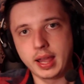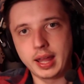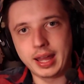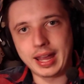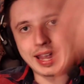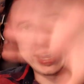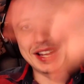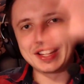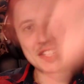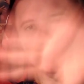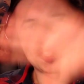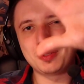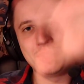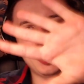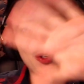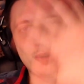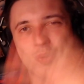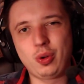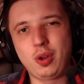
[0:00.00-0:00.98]
Hey guys, it's me,
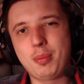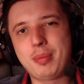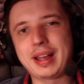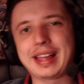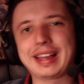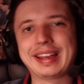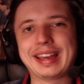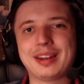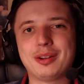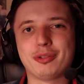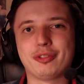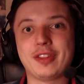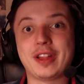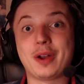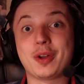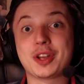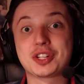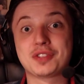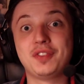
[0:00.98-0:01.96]
Cruel, back again with another
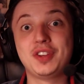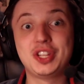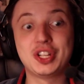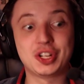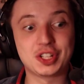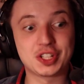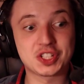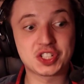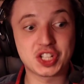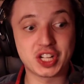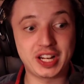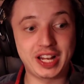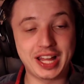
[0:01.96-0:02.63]
reaction video on this channel,